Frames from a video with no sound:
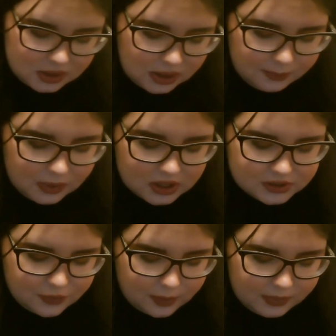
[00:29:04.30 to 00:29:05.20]
lip gloss
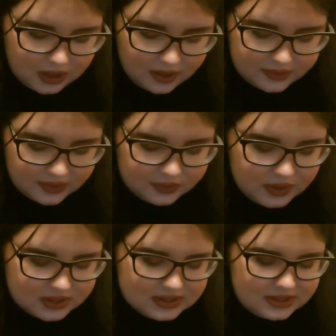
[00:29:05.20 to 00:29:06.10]
formula that
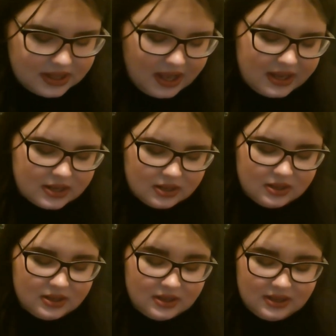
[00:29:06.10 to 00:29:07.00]
does that
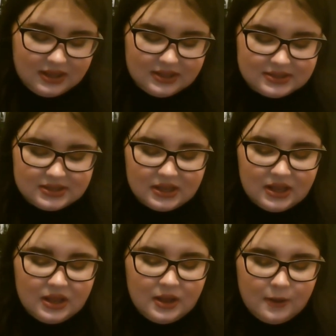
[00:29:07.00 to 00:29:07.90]
is
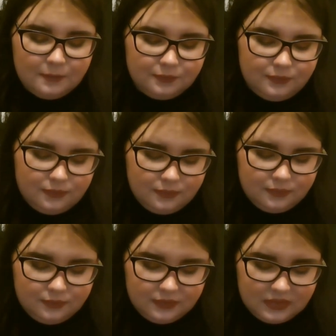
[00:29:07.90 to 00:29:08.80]

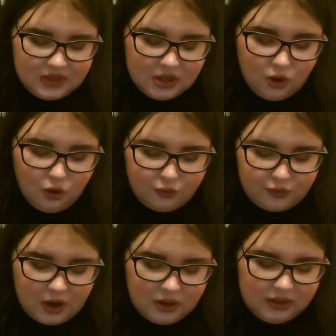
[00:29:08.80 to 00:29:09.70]
the
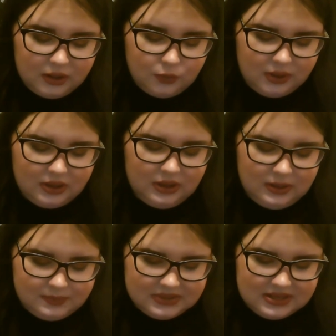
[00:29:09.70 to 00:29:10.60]
Ofra liquid
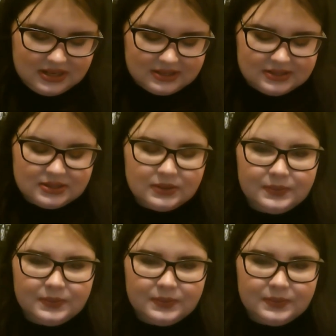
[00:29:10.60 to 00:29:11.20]
lipsticks.